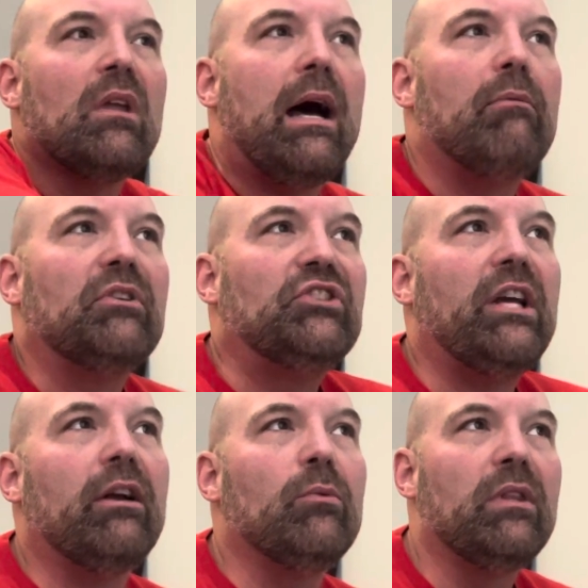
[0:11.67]
I was
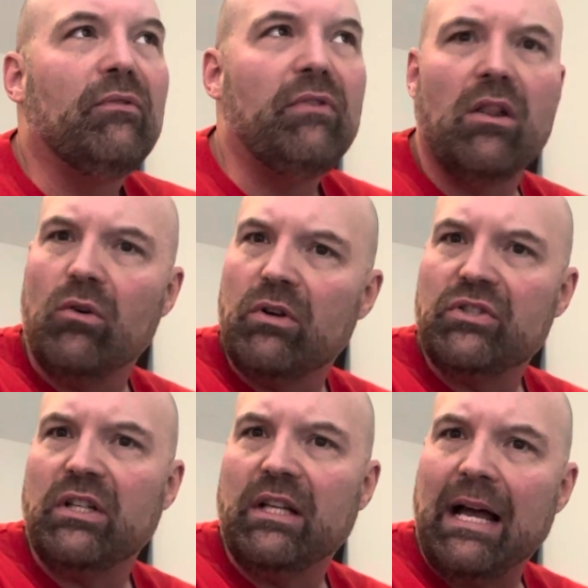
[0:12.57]
sharing with a fellow
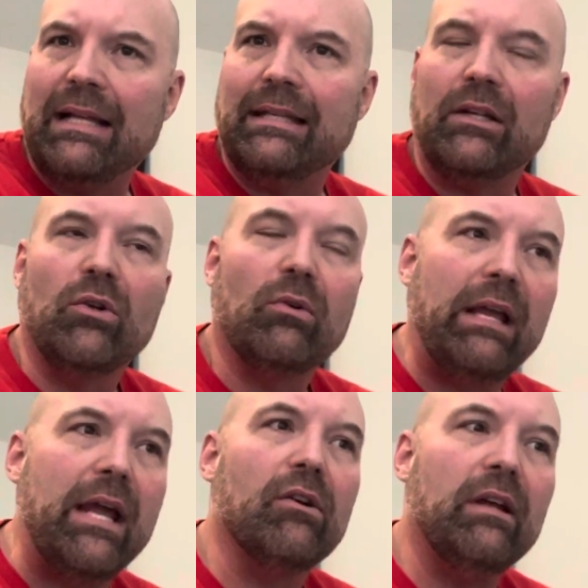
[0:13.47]
Christian content
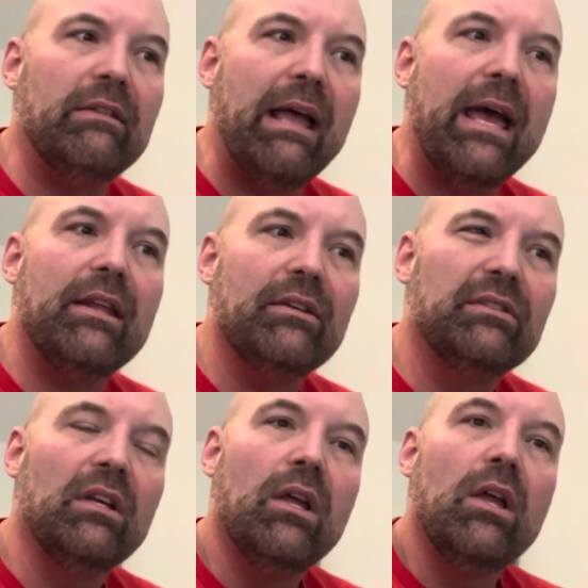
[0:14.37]
creator. And that
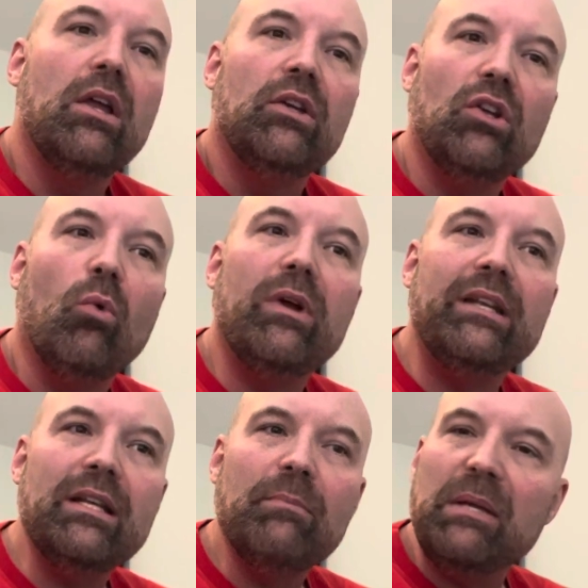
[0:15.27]
is, you know, we
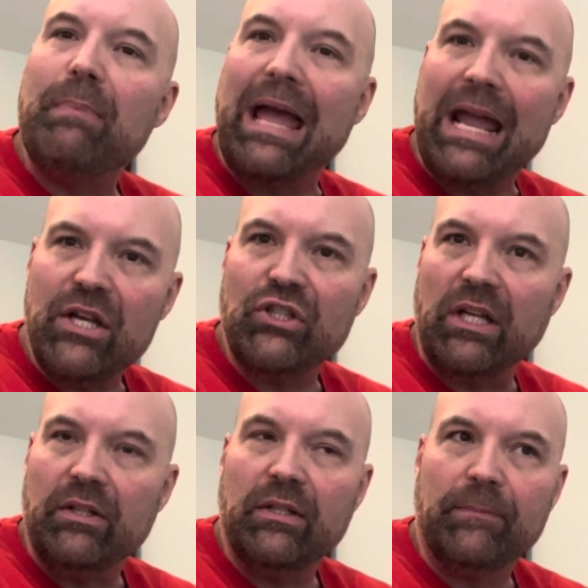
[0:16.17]
need to be
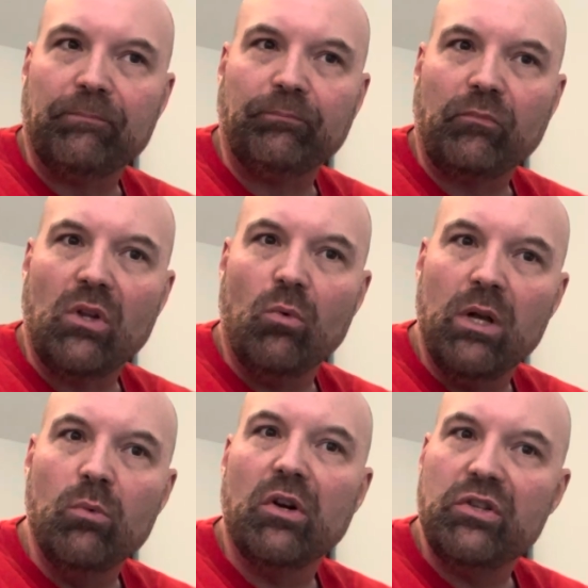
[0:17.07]
patient
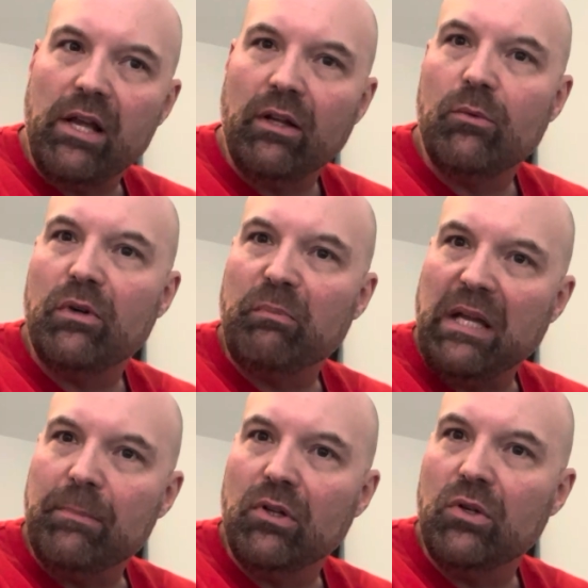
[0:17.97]
when we're dealing with
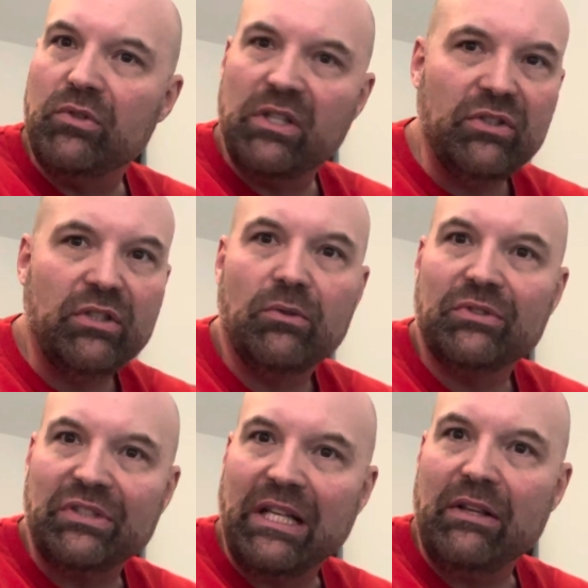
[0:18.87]
people who just don't
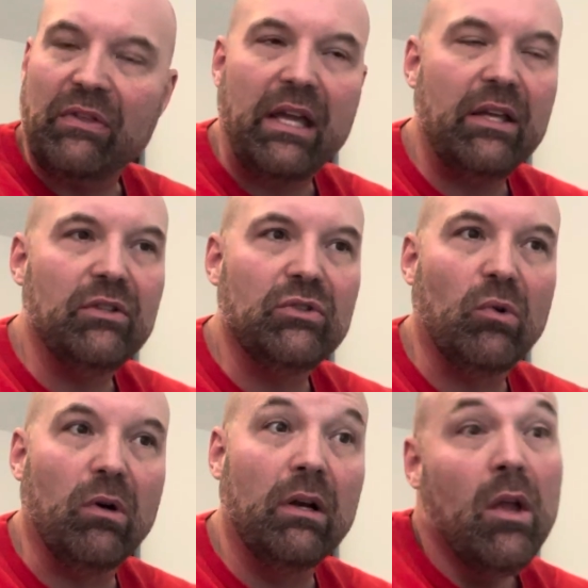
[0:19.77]
see things.
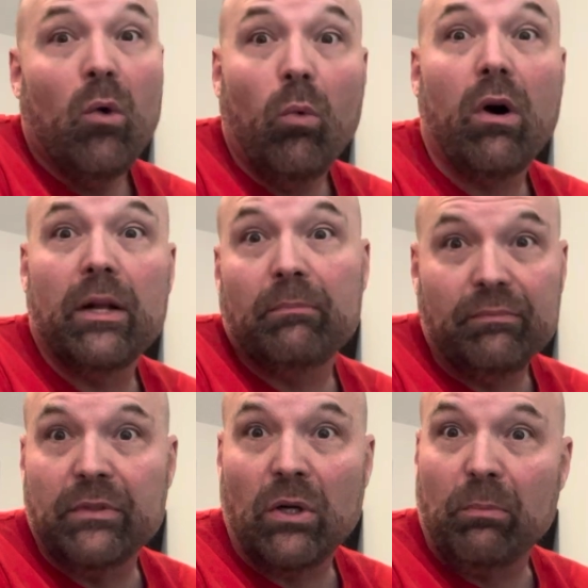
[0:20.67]
Or one,
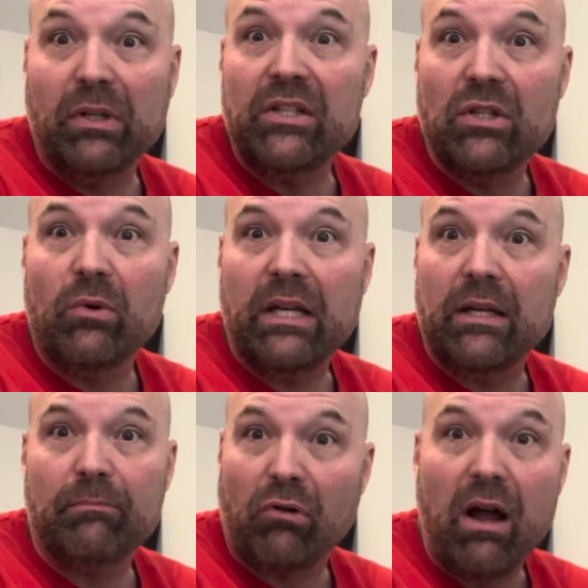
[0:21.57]
you know, please don't
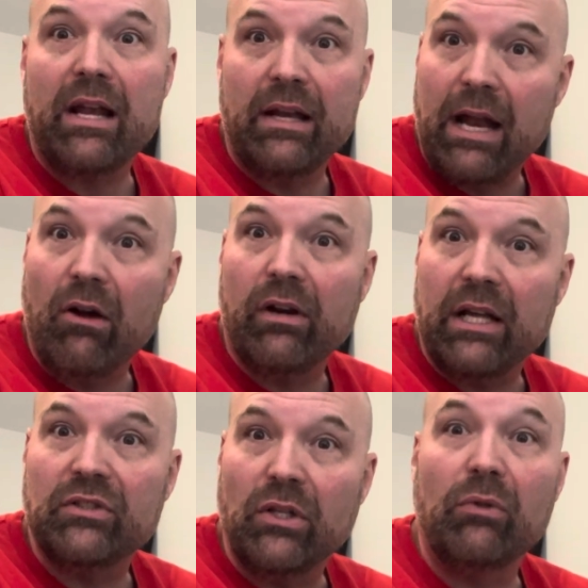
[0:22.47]
get pride and
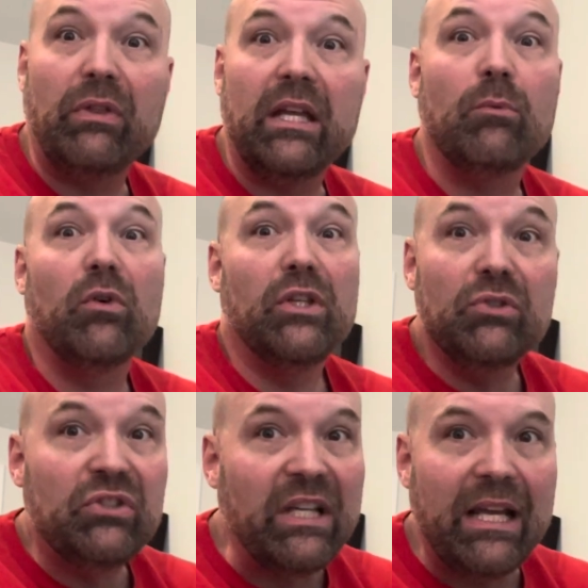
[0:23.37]
arrogance, you know, thinking, well, you
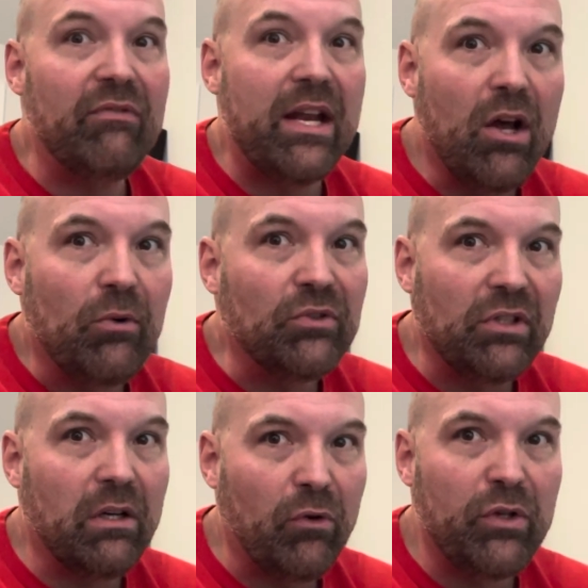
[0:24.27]
see it and they don't, so
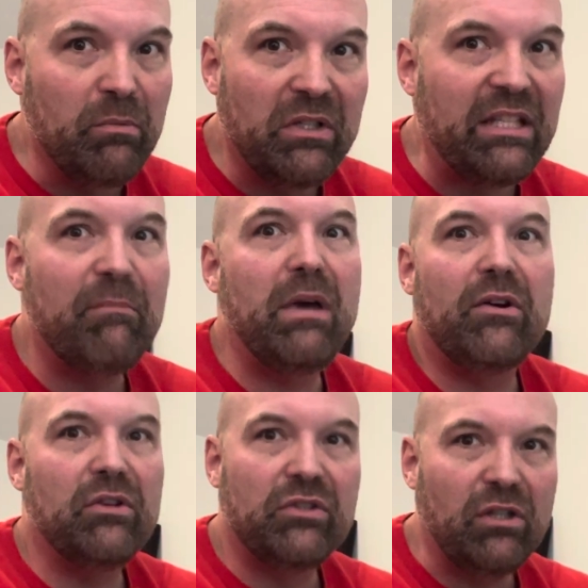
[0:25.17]
therefore you must have
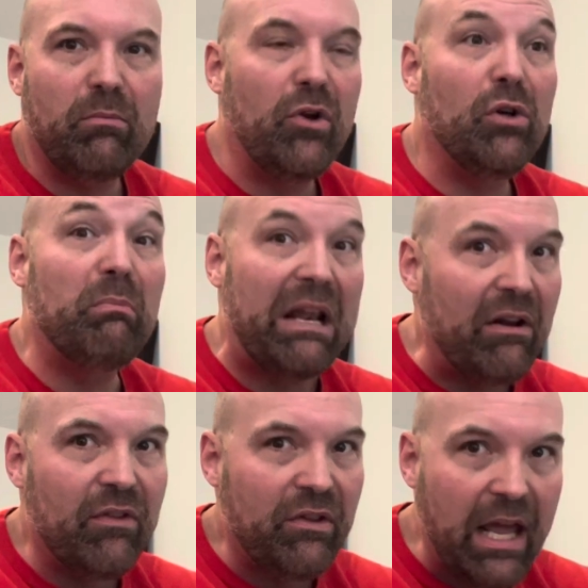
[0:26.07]
better discernment or you're
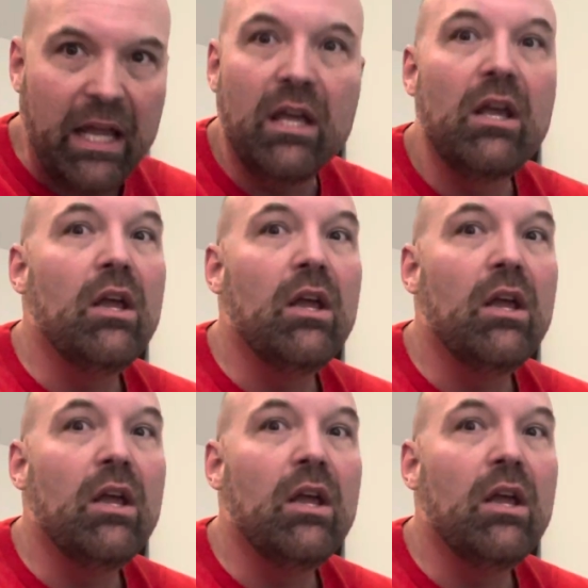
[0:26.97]
better than they.